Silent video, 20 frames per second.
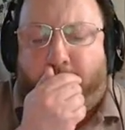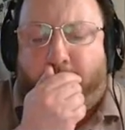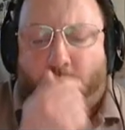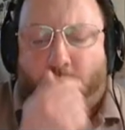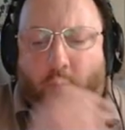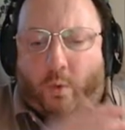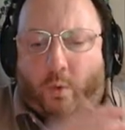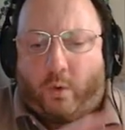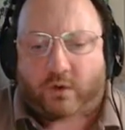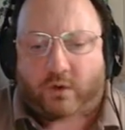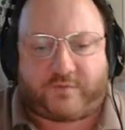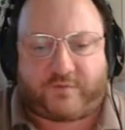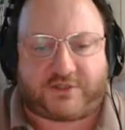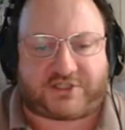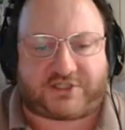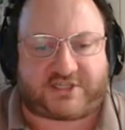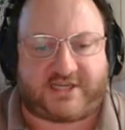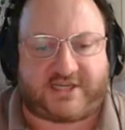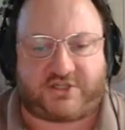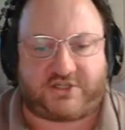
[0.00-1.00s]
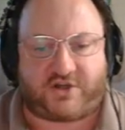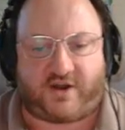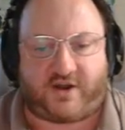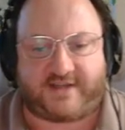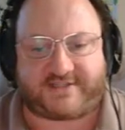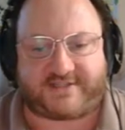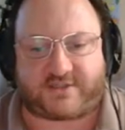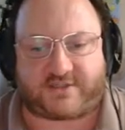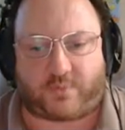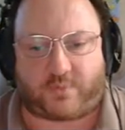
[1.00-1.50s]
All of which
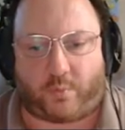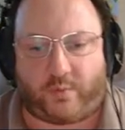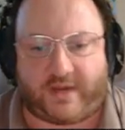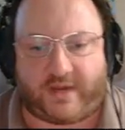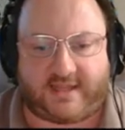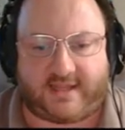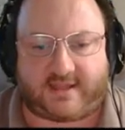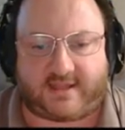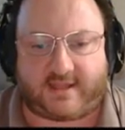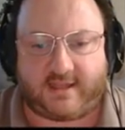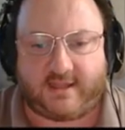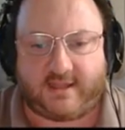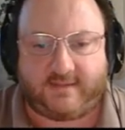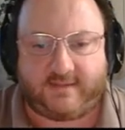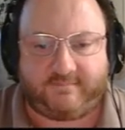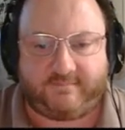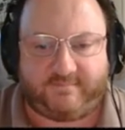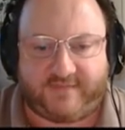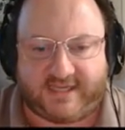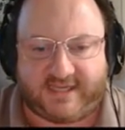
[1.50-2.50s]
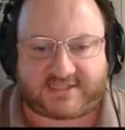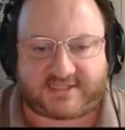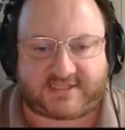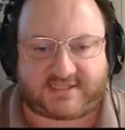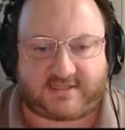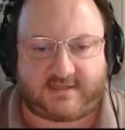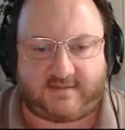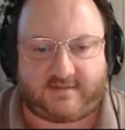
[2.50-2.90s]
synergizes with this,